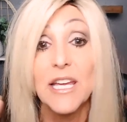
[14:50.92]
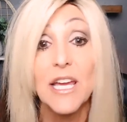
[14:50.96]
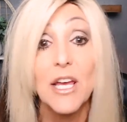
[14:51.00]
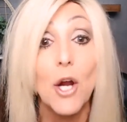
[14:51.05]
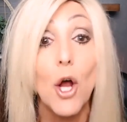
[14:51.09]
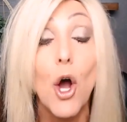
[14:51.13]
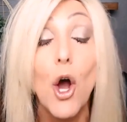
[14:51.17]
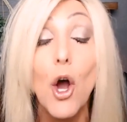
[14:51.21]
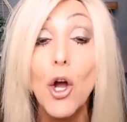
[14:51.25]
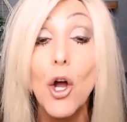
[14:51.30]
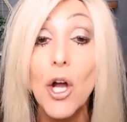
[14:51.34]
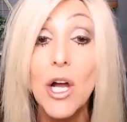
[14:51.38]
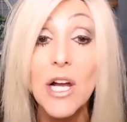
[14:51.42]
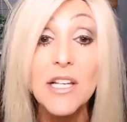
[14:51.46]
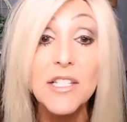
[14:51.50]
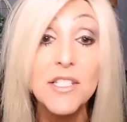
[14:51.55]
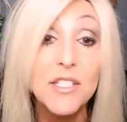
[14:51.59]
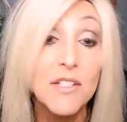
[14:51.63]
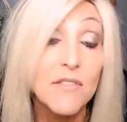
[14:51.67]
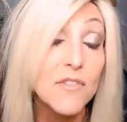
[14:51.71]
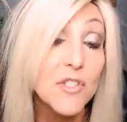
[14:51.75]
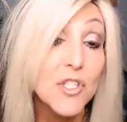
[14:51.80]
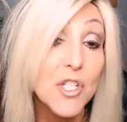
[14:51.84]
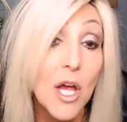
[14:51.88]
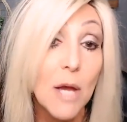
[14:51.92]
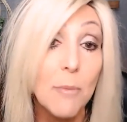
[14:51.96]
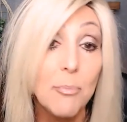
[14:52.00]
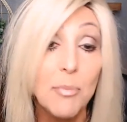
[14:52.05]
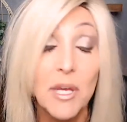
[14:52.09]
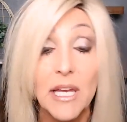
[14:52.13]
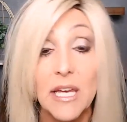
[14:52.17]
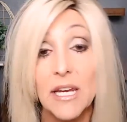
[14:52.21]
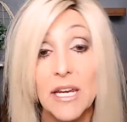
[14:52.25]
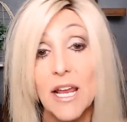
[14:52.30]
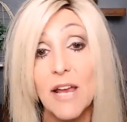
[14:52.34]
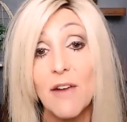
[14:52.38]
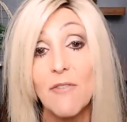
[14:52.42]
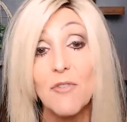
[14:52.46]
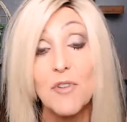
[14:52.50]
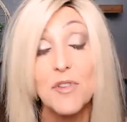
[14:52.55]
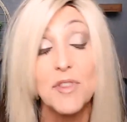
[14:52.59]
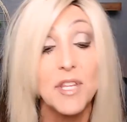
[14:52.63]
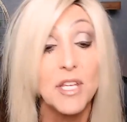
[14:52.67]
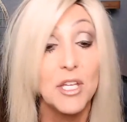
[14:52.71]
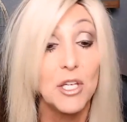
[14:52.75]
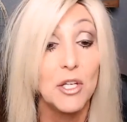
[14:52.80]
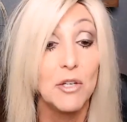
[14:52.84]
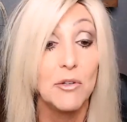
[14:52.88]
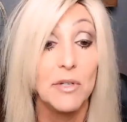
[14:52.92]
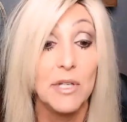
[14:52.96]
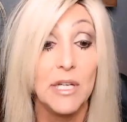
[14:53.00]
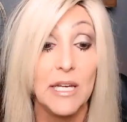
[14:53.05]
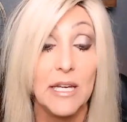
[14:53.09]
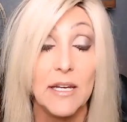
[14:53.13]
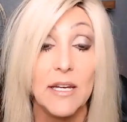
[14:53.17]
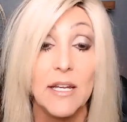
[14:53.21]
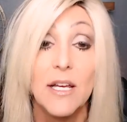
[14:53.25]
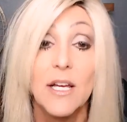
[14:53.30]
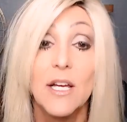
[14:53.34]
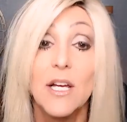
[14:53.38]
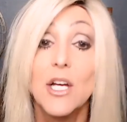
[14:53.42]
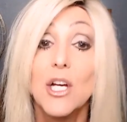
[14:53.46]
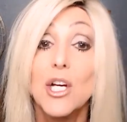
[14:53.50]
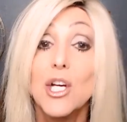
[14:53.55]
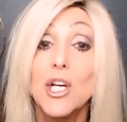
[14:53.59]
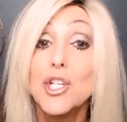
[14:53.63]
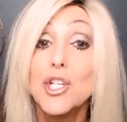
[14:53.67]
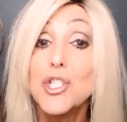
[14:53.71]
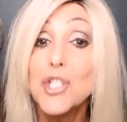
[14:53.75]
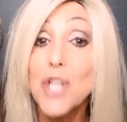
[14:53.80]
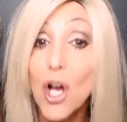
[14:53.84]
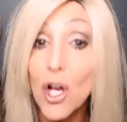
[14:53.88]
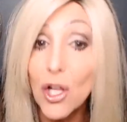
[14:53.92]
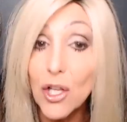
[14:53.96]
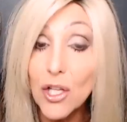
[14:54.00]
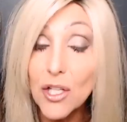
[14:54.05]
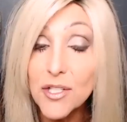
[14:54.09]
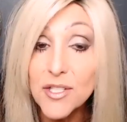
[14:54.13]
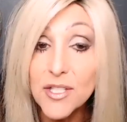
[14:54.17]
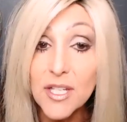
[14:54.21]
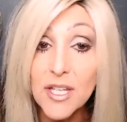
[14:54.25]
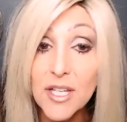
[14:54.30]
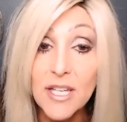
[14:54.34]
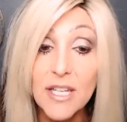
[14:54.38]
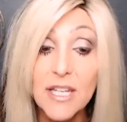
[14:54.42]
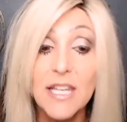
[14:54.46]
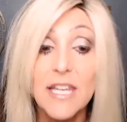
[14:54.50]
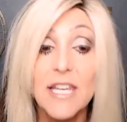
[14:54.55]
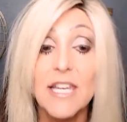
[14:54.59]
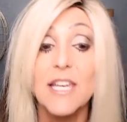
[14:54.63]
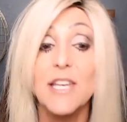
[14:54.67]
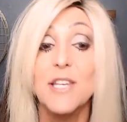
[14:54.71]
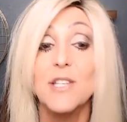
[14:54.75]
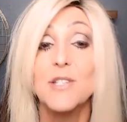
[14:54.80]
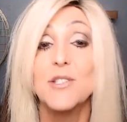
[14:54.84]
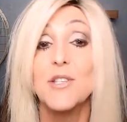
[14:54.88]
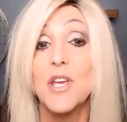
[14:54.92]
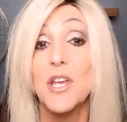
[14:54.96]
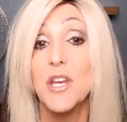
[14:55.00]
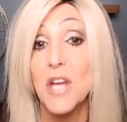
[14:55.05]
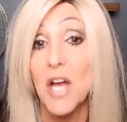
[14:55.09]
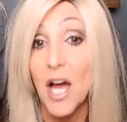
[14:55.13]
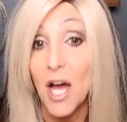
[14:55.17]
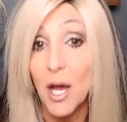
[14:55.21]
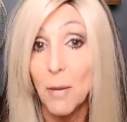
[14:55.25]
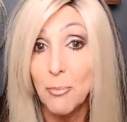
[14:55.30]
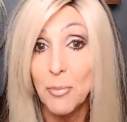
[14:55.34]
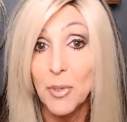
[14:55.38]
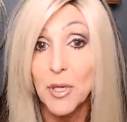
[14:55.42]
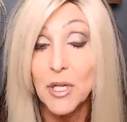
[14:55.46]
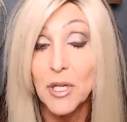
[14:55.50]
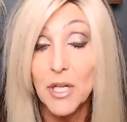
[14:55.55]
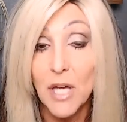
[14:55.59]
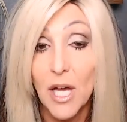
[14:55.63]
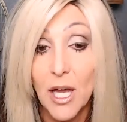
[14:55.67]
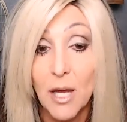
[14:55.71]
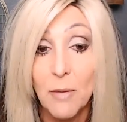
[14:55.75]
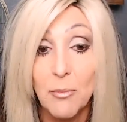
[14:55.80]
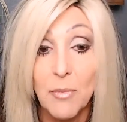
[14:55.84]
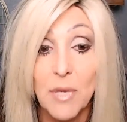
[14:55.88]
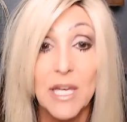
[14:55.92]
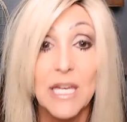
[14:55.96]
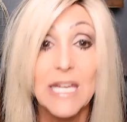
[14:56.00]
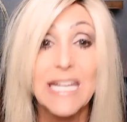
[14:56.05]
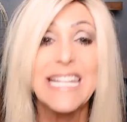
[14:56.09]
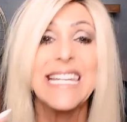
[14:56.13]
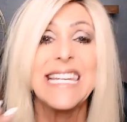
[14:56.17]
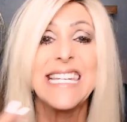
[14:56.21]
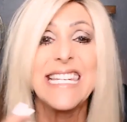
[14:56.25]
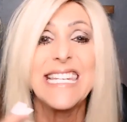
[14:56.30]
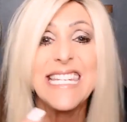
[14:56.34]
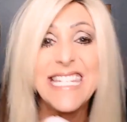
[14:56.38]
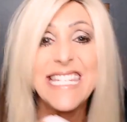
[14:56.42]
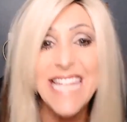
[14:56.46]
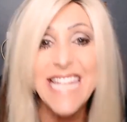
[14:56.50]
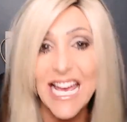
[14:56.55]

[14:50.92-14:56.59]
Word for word: to get all kinds of shopping and everything you need. Tolleson is an up-and-coming